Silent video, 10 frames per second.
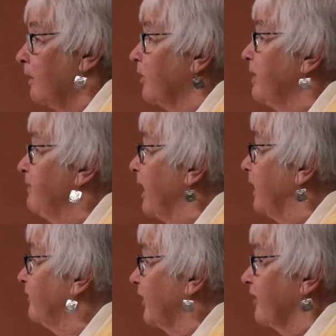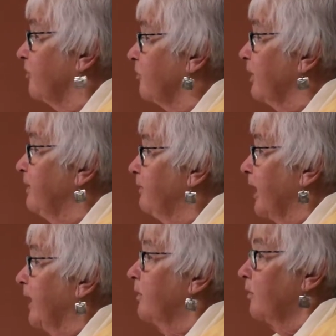remains
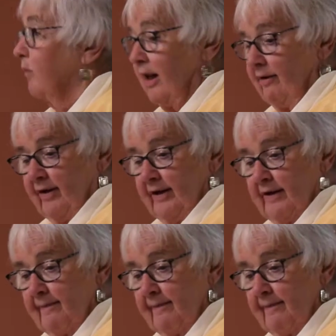extremely relevant.